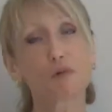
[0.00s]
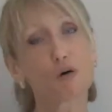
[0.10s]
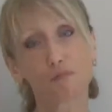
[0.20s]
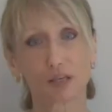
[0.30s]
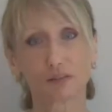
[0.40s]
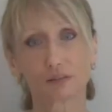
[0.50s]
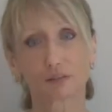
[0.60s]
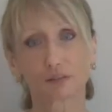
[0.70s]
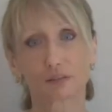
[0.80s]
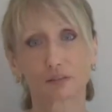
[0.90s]
moment,
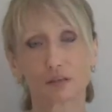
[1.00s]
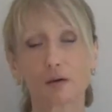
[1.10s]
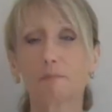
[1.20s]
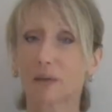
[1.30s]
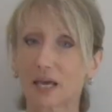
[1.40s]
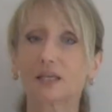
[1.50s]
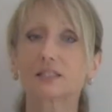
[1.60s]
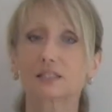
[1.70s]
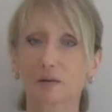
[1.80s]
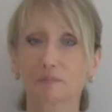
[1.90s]
make
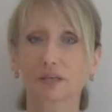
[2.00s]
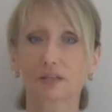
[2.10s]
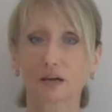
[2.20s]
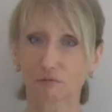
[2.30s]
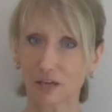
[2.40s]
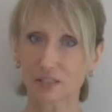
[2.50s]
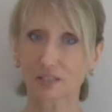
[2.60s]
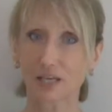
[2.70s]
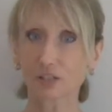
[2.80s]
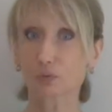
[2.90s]
it something that
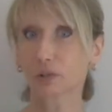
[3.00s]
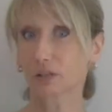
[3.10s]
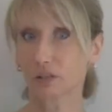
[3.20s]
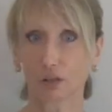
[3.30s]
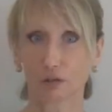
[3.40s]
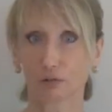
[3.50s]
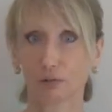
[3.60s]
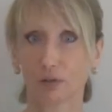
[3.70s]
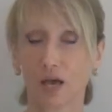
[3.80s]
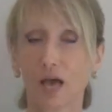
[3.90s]
resonates with
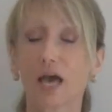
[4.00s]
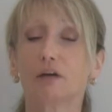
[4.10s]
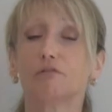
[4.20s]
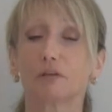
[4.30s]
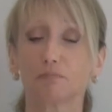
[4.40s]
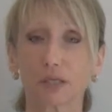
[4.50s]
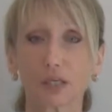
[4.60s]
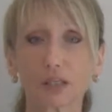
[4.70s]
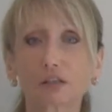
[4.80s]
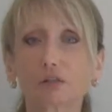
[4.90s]
you, and
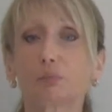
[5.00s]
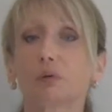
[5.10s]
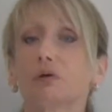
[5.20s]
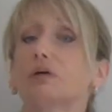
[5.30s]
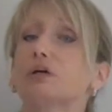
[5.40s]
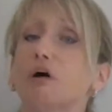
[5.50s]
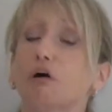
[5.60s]
repeat the word